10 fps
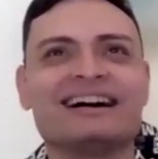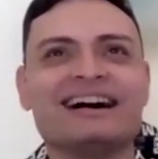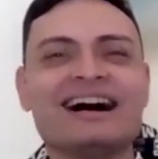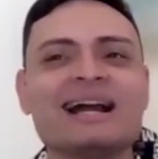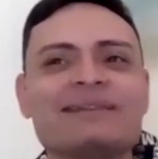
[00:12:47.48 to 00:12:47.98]

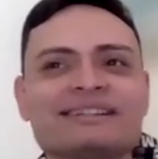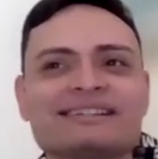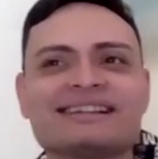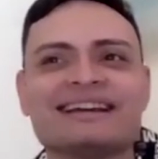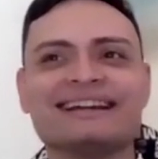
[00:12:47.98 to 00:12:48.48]
I have to
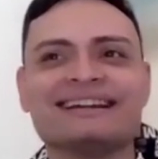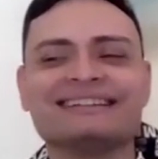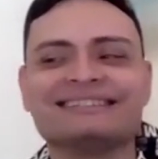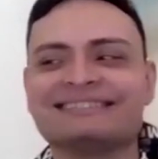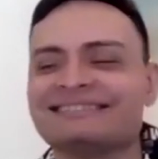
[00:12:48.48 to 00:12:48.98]

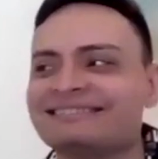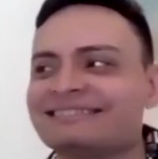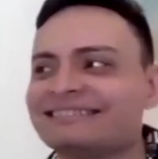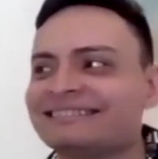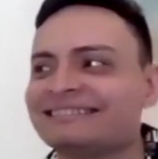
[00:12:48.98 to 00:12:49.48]
say, oh
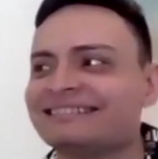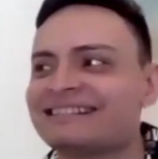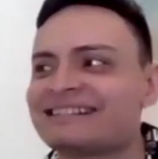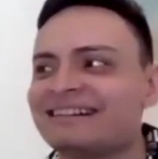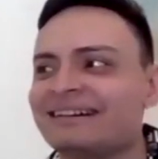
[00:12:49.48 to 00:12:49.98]

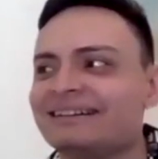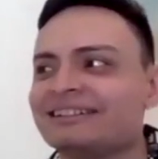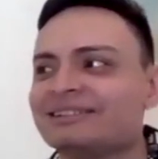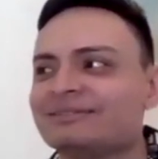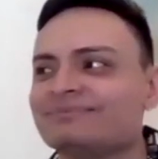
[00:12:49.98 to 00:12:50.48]
goodness,
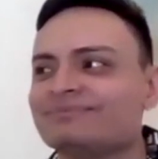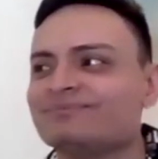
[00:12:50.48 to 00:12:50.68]
um,